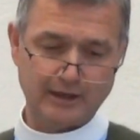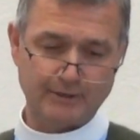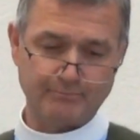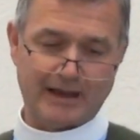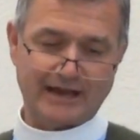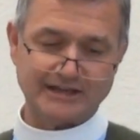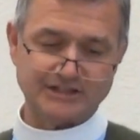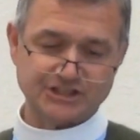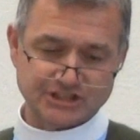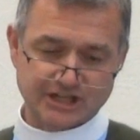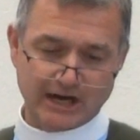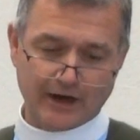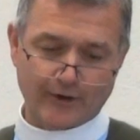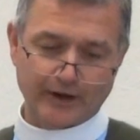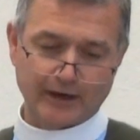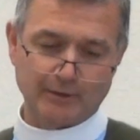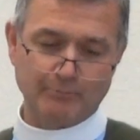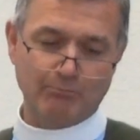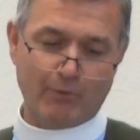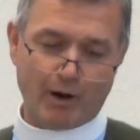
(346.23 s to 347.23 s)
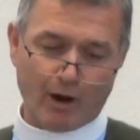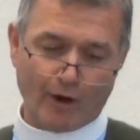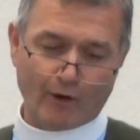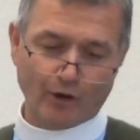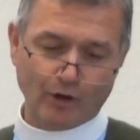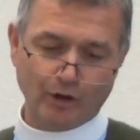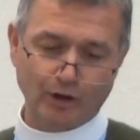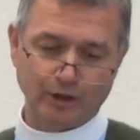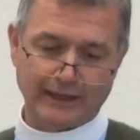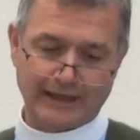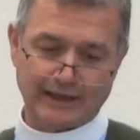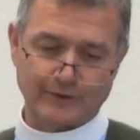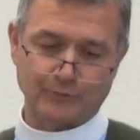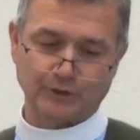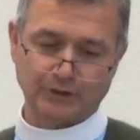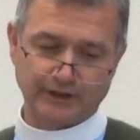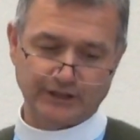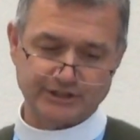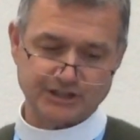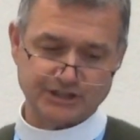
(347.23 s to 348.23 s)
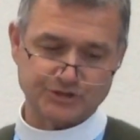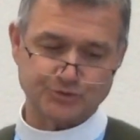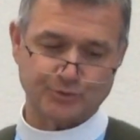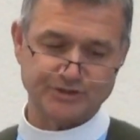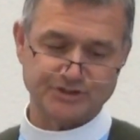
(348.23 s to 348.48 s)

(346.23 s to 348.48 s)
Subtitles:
by sharing moral and religious